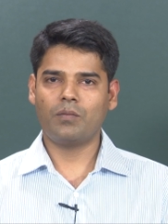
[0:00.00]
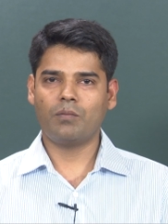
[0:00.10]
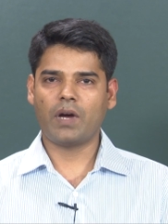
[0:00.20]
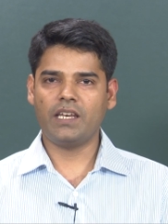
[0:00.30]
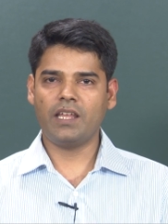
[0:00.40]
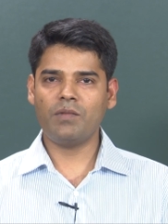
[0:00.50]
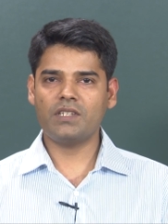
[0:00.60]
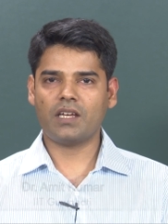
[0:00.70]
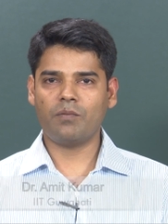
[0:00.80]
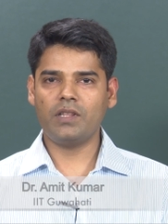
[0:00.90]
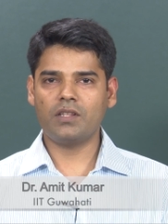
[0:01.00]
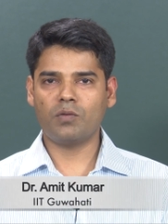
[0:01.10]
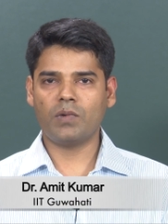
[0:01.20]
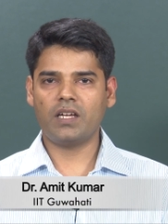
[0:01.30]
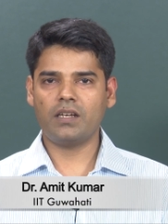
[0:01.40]
My name is Amit
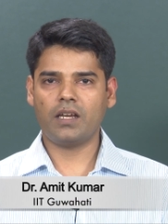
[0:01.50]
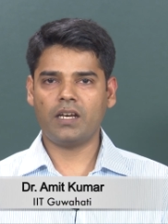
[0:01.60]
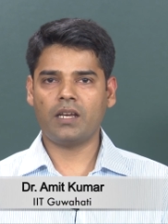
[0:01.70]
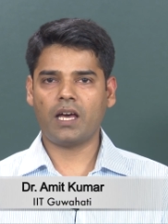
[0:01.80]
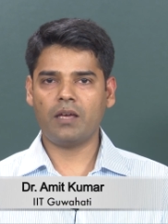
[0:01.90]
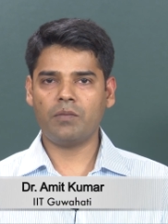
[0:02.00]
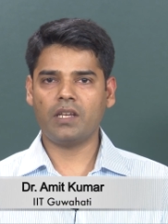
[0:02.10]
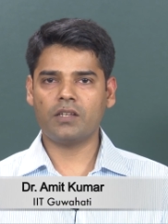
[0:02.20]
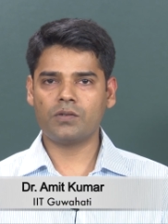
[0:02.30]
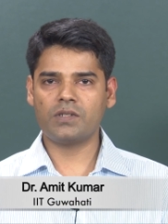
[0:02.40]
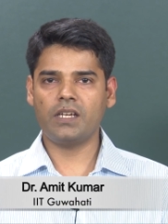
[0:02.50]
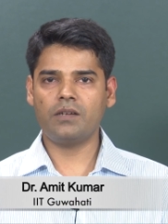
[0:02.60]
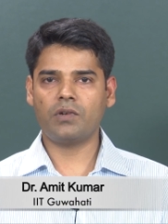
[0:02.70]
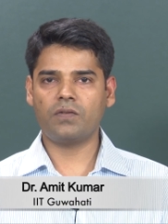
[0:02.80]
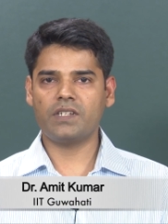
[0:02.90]
Kumar and I am an
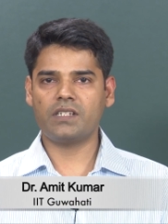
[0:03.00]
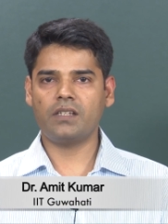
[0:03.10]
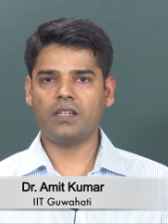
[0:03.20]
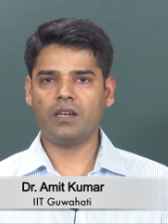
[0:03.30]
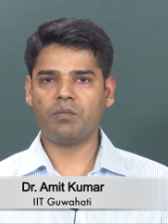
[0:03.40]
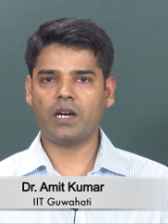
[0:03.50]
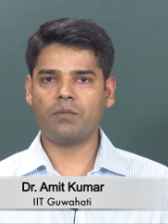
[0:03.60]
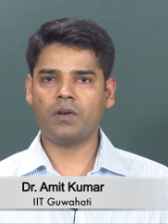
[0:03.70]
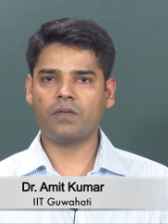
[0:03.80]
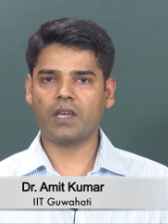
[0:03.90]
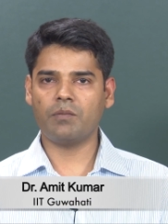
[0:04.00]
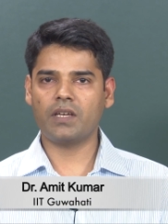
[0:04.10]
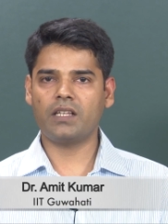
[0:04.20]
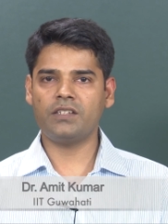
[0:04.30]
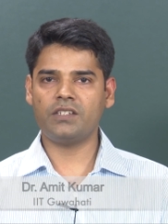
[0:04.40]
associate professor in the Department of
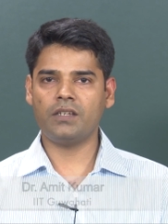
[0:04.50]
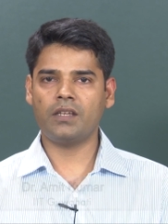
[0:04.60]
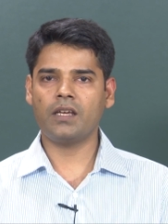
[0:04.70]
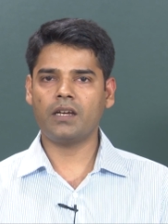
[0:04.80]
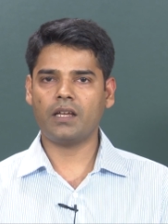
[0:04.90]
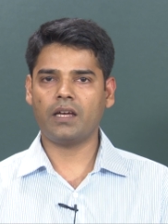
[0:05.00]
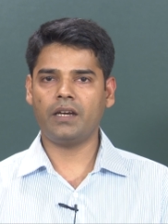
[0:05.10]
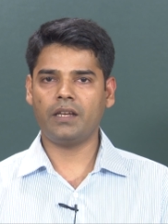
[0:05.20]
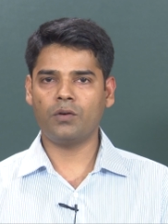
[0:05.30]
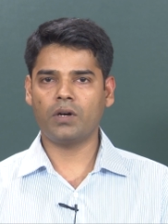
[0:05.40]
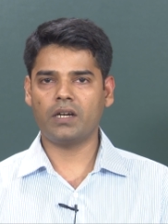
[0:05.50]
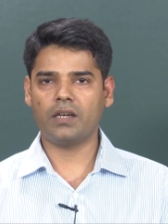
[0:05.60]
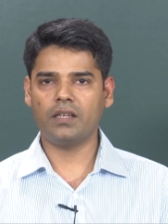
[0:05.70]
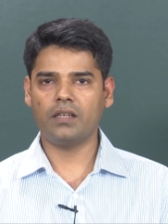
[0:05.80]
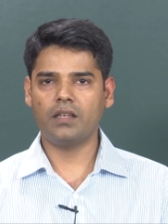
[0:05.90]
Chemical Engineering at IIT
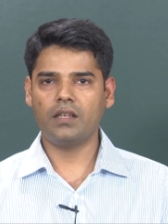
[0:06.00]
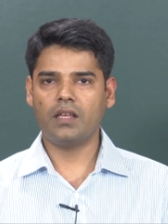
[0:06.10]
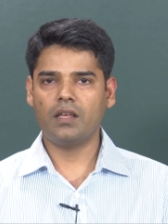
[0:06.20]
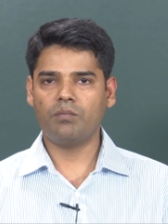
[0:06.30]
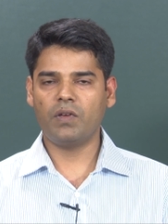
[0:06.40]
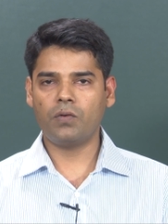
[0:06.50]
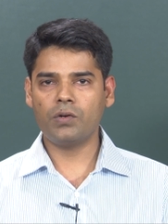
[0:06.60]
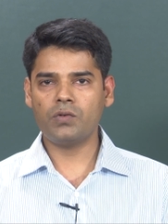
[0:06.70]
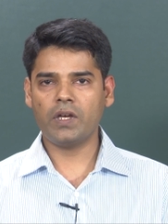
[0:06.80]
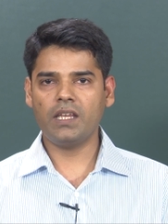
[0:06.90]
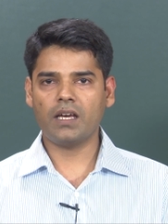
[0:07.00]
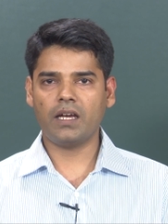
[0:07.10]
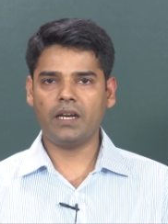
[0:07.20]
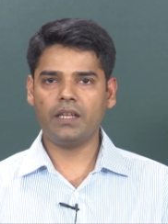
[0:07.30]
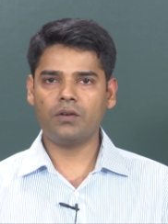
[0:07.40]
Guwahati. Before joining
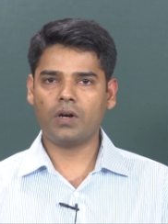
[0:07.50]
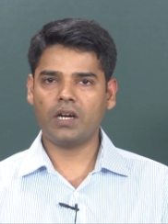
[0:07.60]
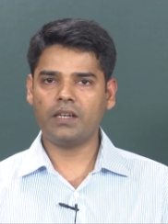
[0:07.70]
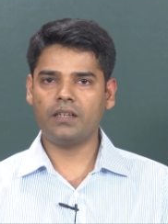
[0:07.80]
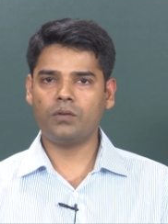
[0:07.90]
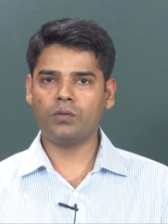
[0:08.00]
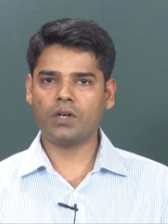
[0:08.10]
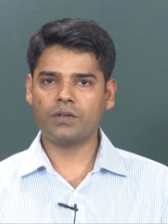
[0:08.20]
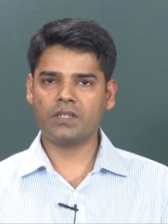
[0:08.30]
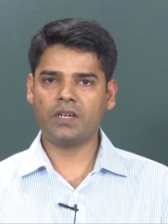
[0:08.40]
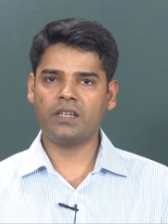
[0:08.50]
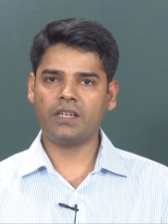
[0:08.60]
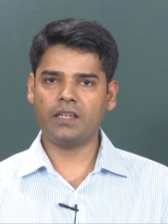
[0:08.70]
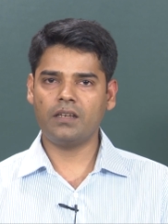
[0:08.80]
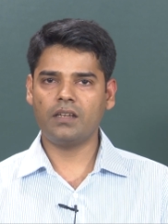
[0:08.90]
IIT Guwahati in
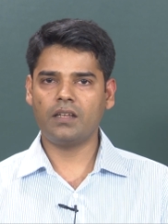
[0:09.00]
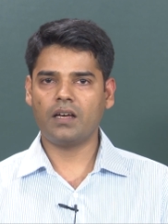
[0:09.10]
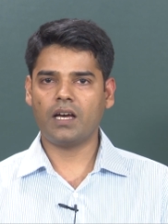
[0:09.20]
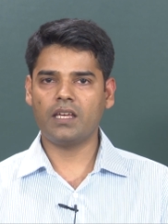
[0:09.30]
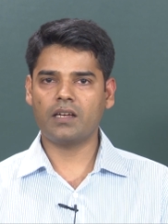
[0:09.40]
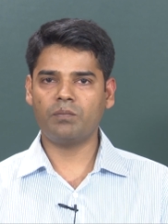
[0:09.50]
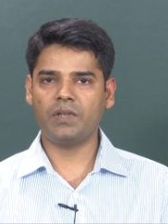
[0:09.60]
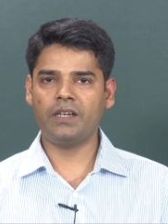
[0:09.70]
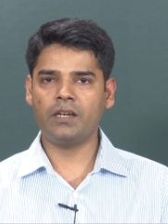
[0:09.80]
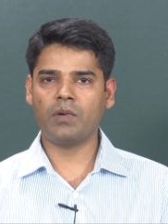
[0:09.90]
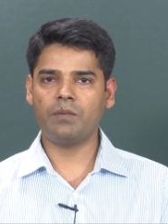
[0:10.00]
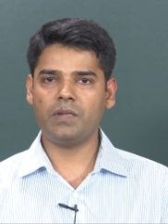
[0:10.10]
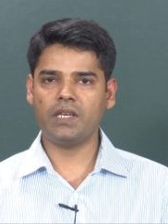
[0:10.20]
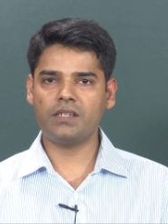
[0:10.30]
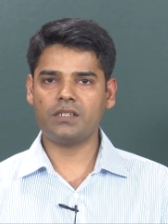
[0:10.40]
2010, I completed my
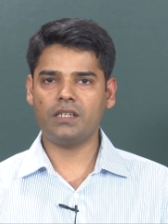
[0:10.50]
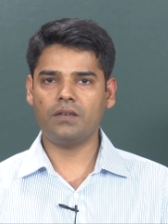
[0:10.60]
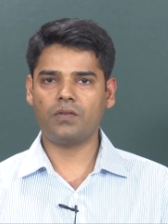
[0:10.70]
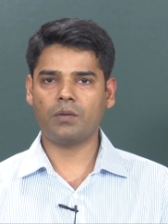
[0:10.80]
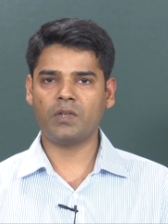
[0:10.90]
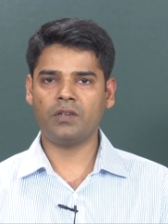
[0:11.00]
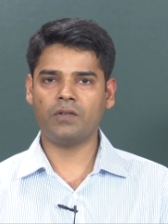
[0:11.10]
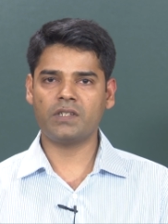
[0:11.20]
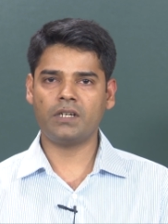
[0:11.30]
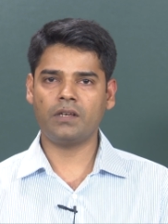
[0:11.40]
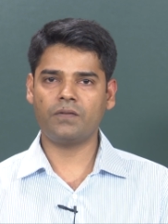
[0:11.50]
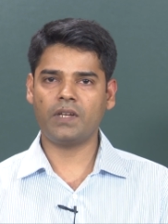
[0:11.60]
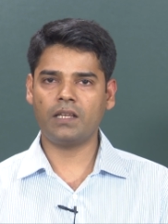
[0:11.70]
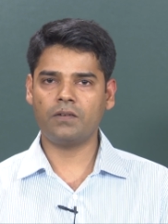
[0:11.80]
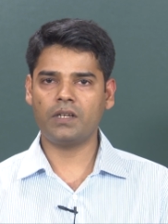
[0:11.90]
PhD from the University of
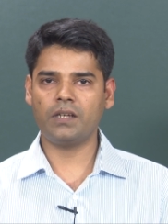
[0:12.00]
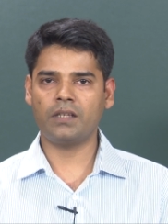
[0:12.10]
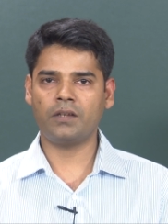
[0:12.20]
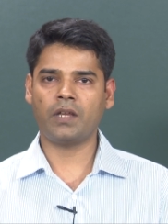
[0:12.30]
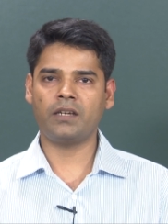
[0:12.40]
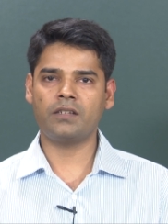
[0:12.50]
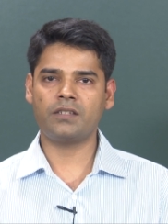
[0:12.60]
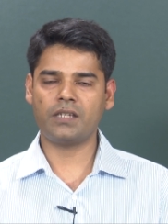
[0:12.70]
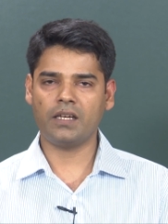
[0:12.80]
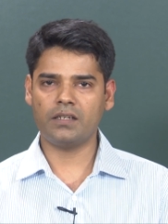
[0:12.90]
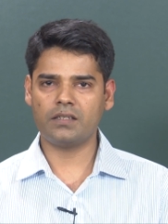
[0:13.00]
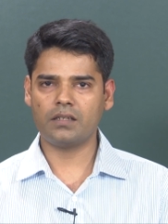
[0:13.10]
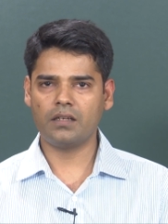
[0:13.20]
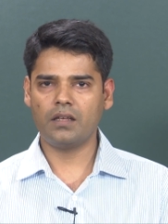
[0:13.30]
Delaware in the United States.